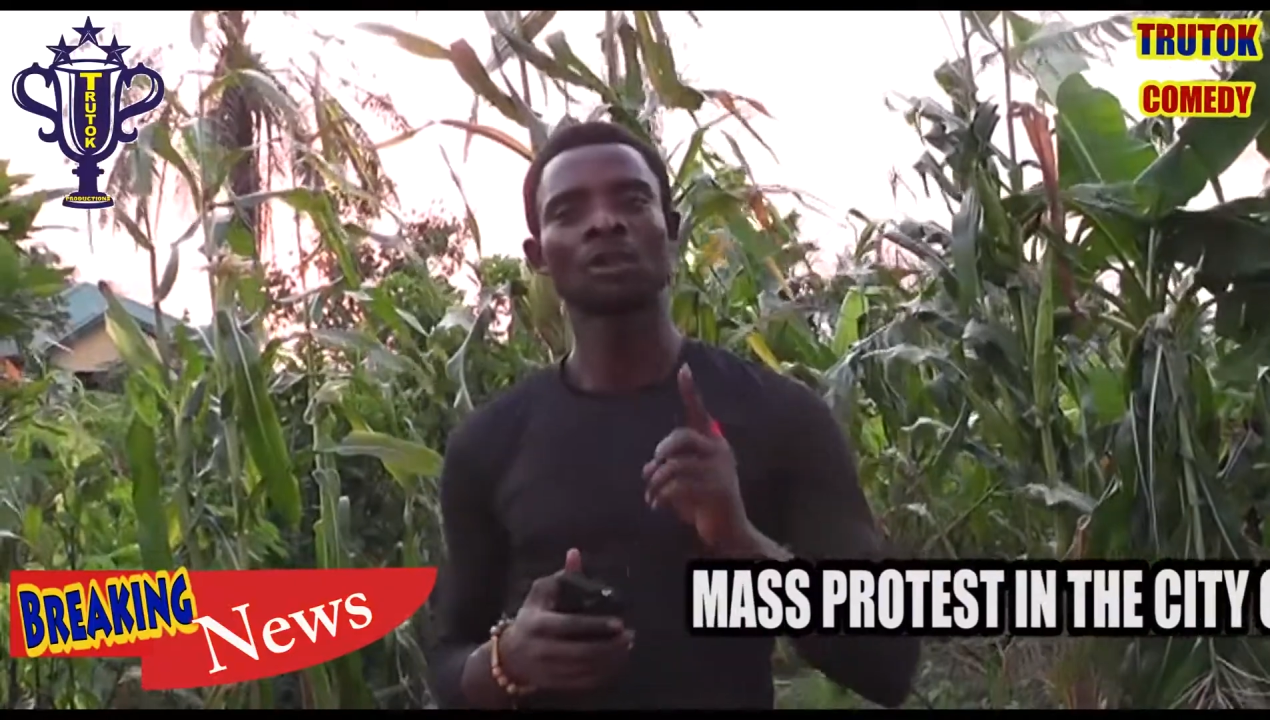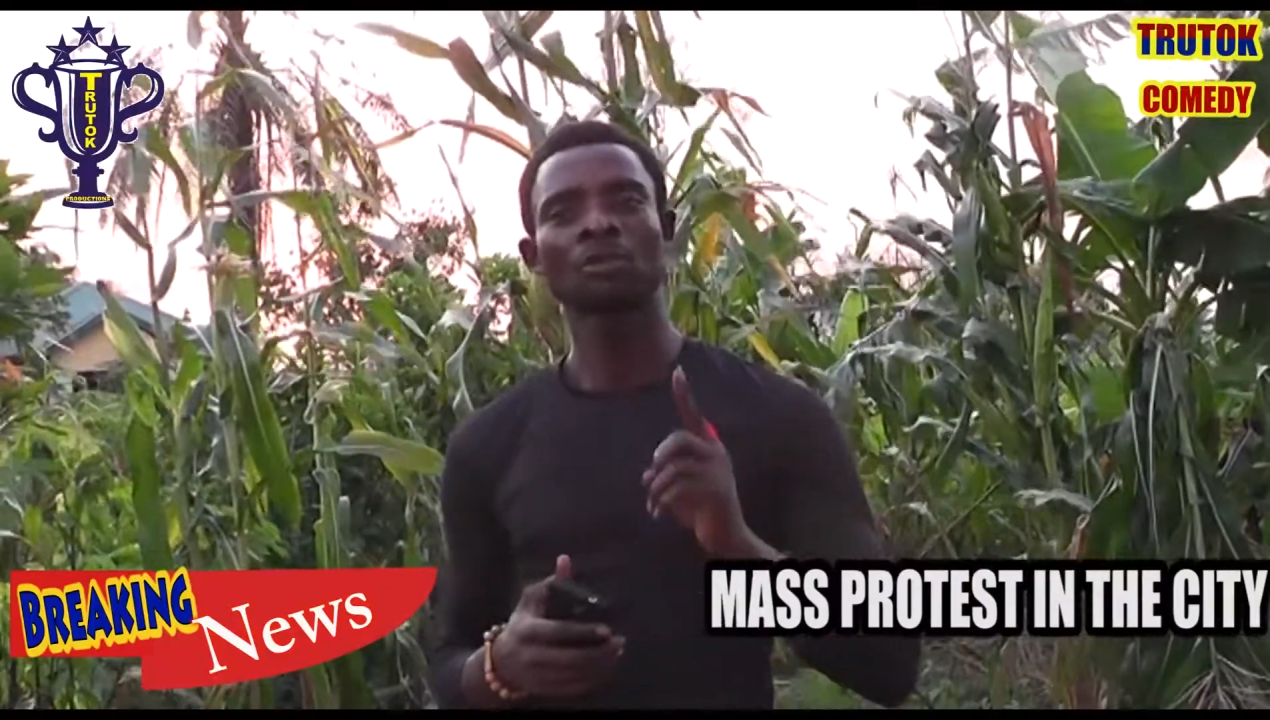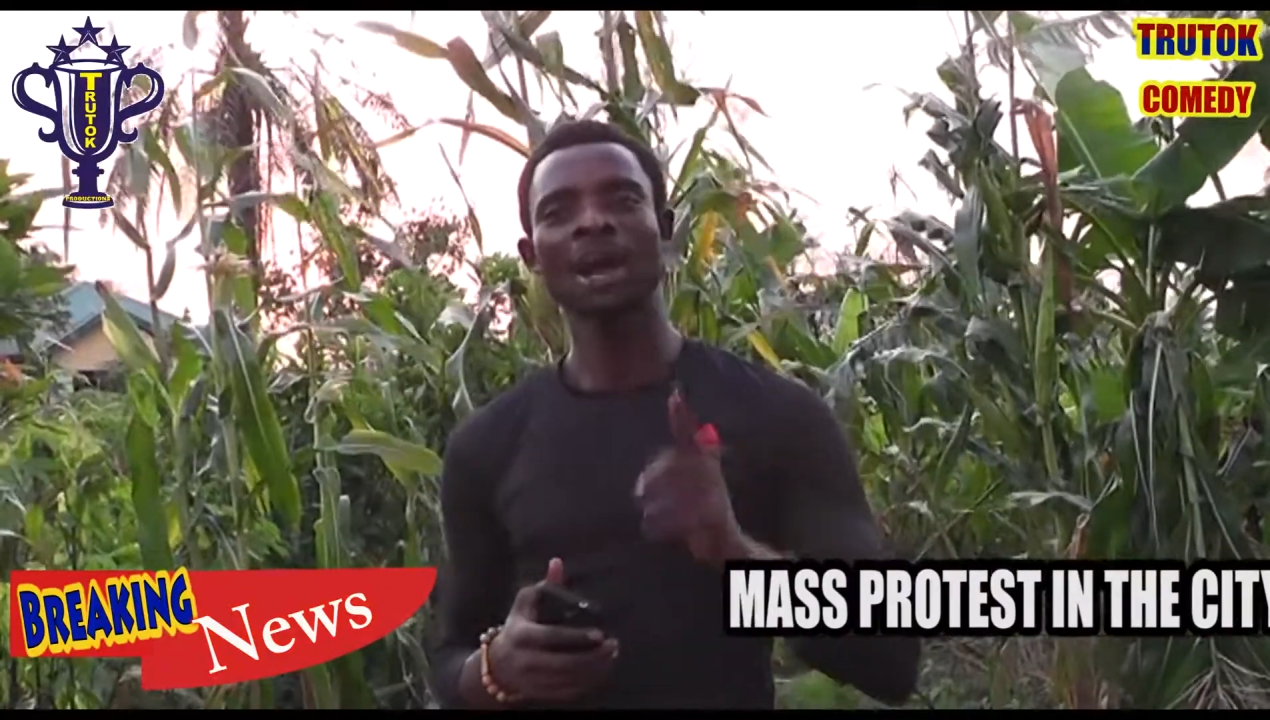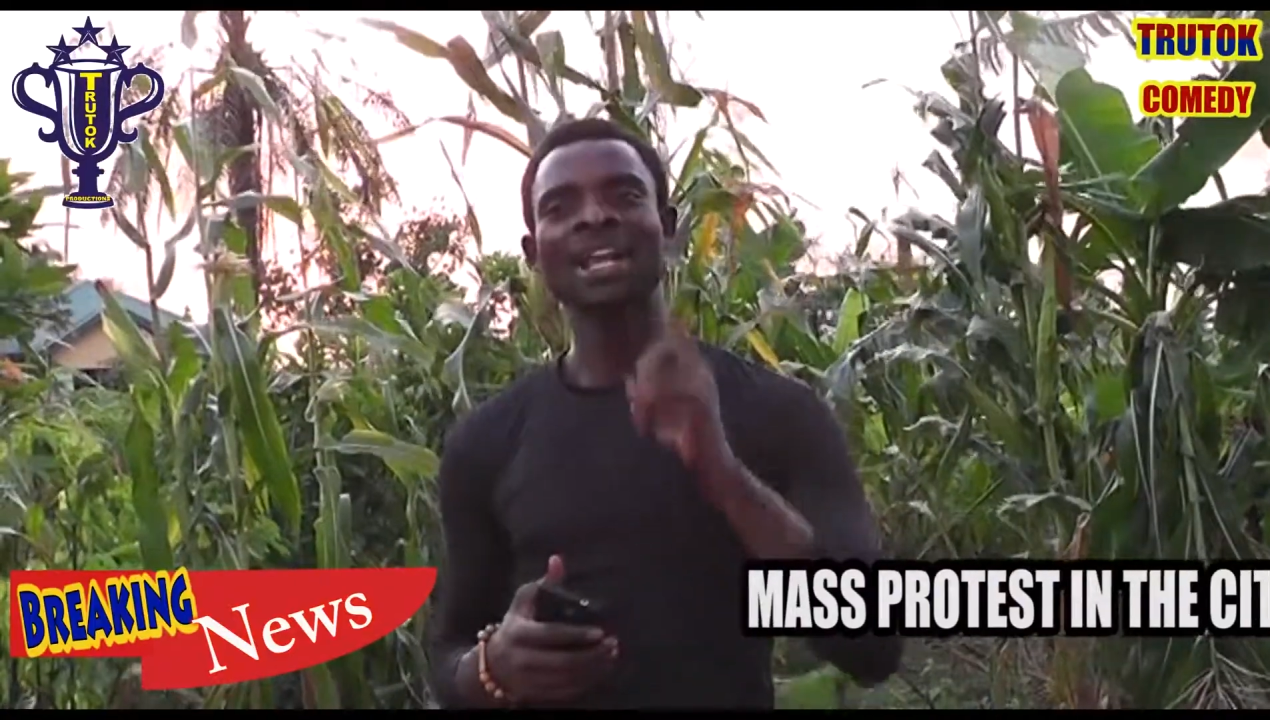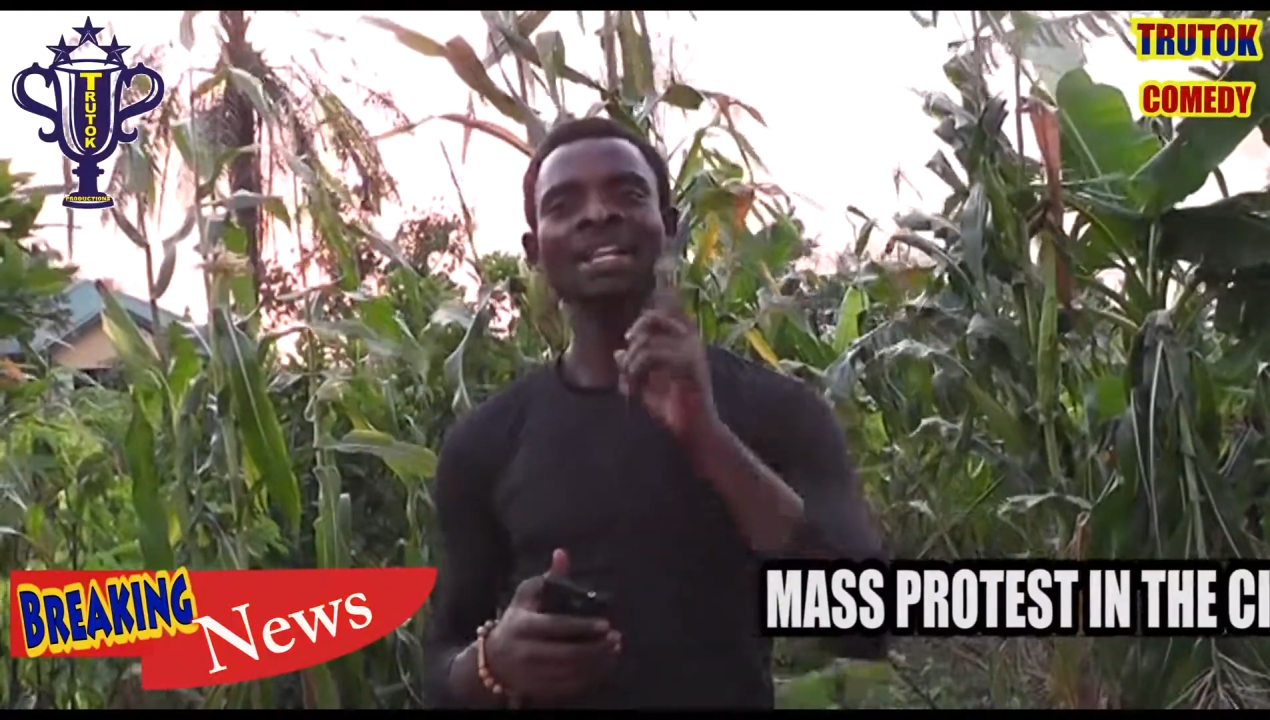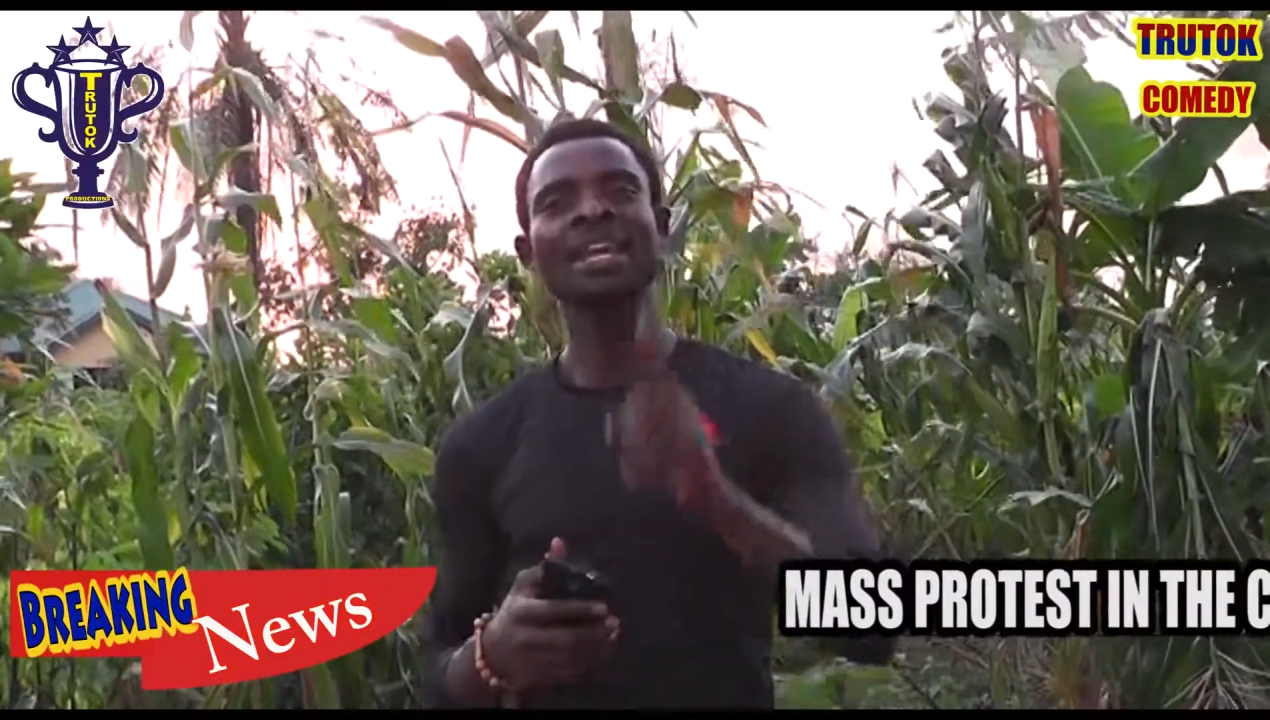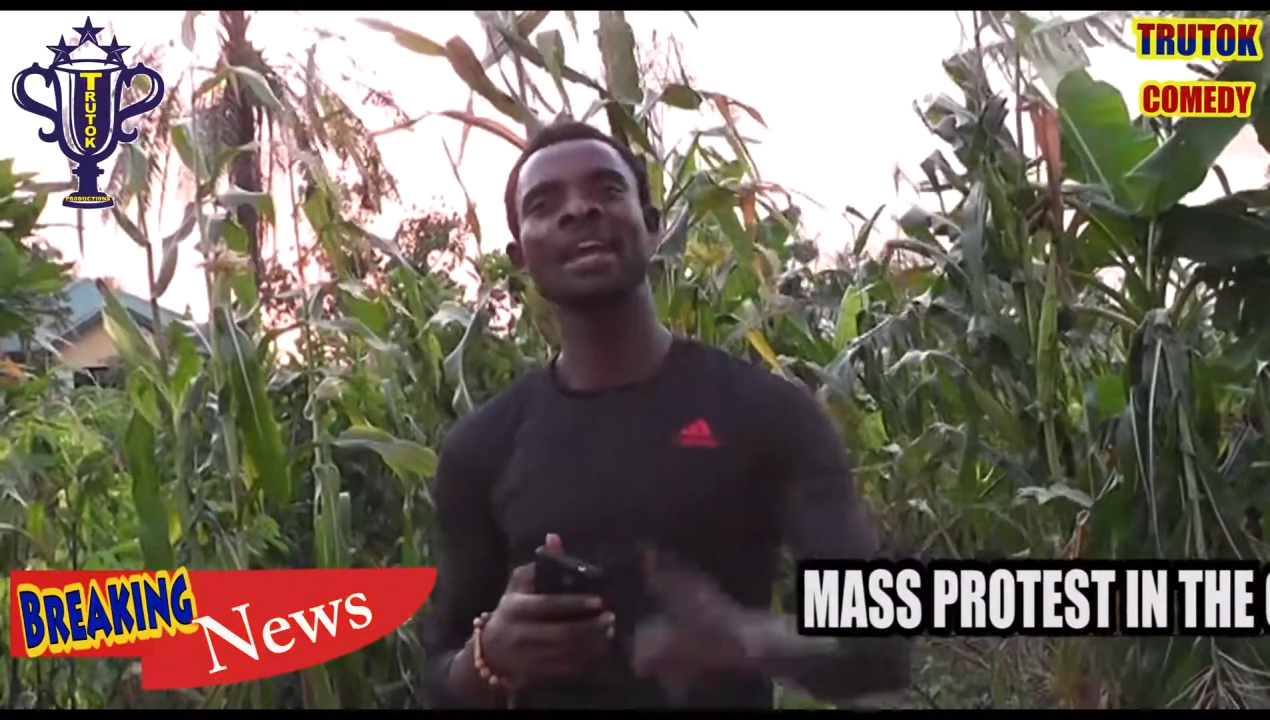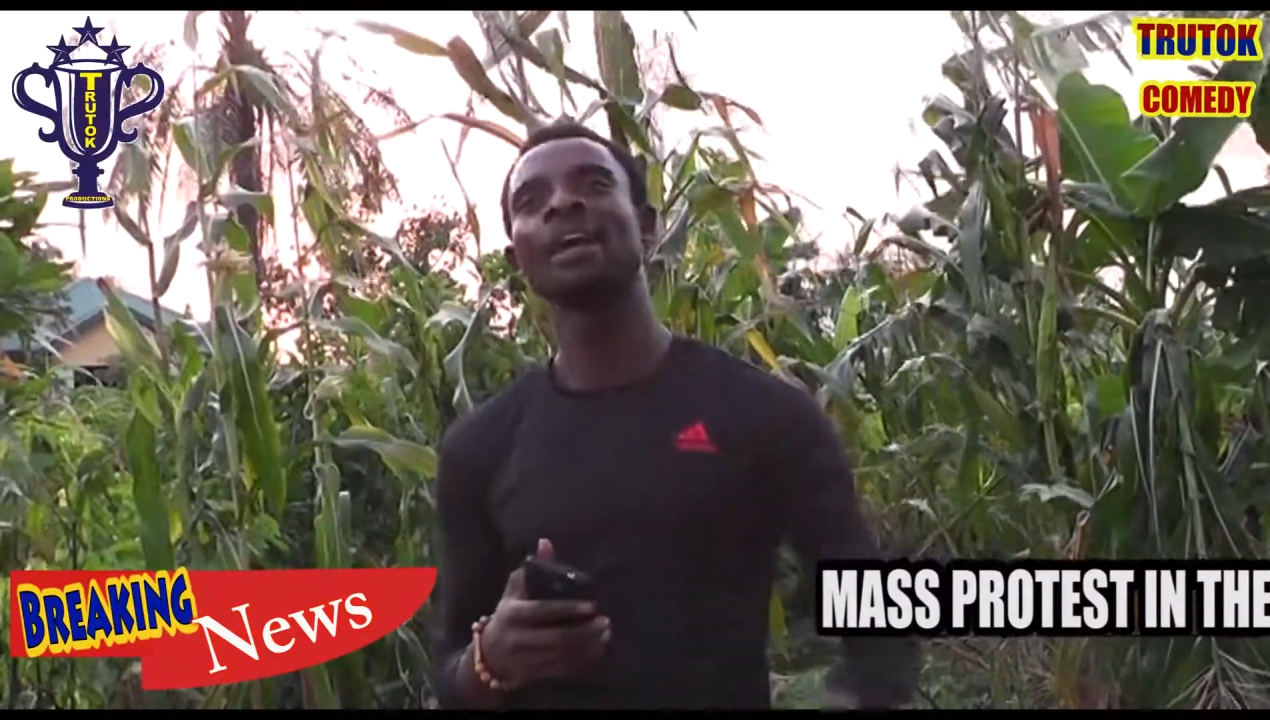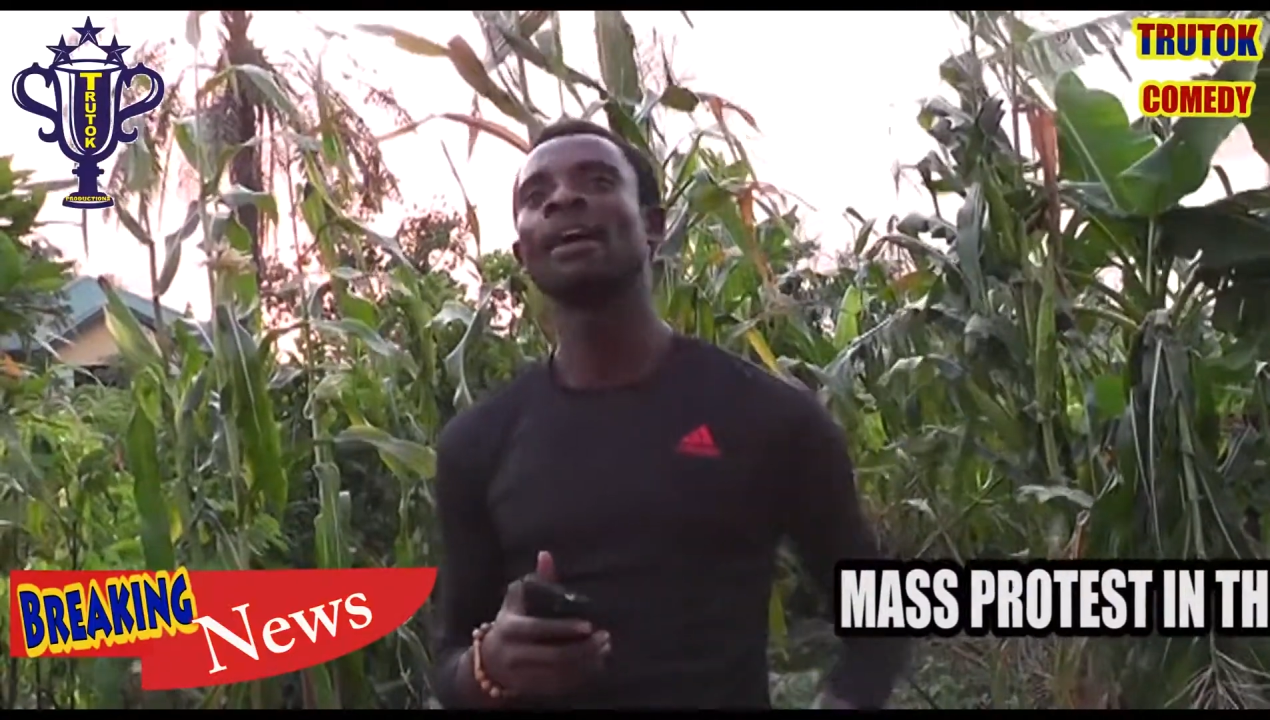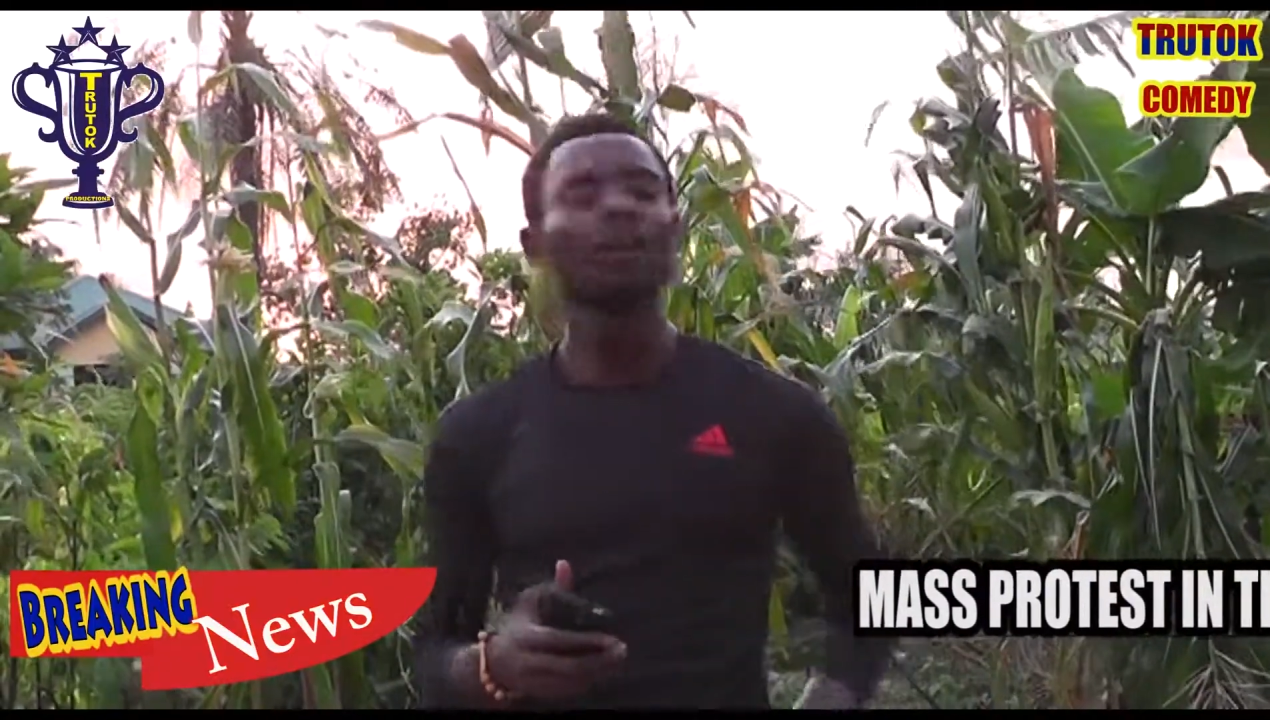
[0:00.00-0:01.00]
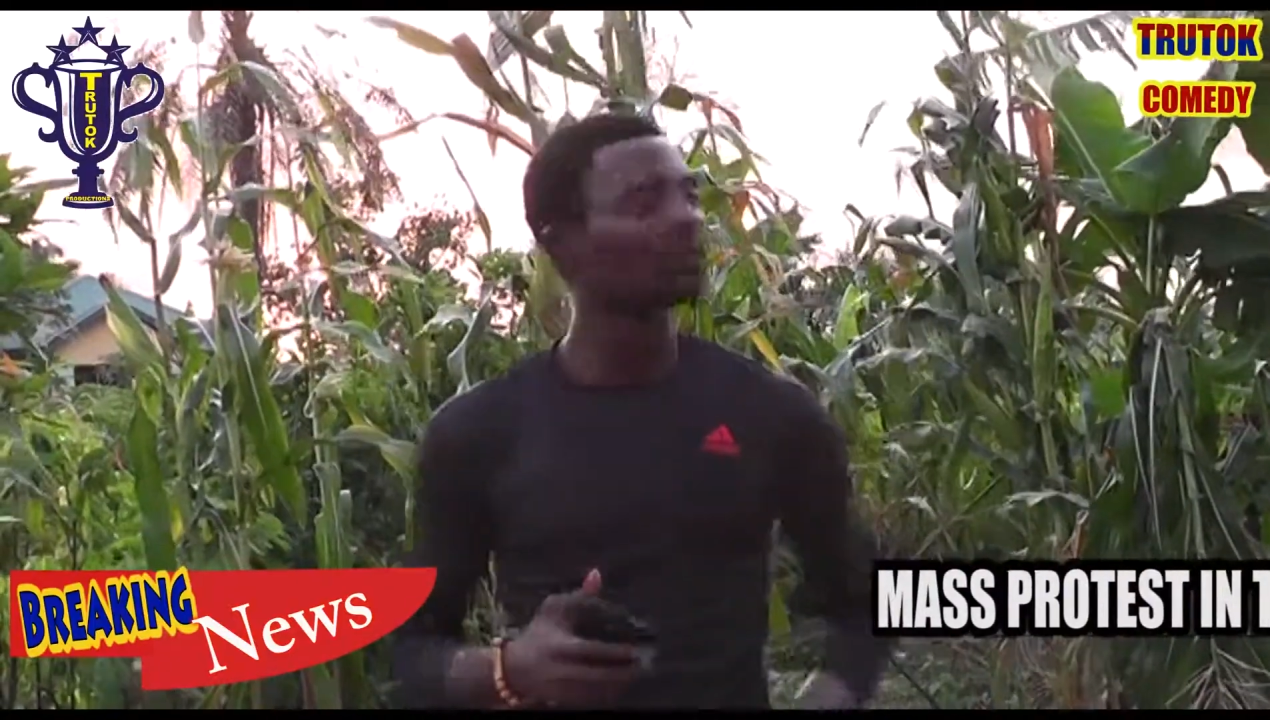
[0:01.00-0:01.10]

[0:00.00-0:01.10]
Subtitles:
right here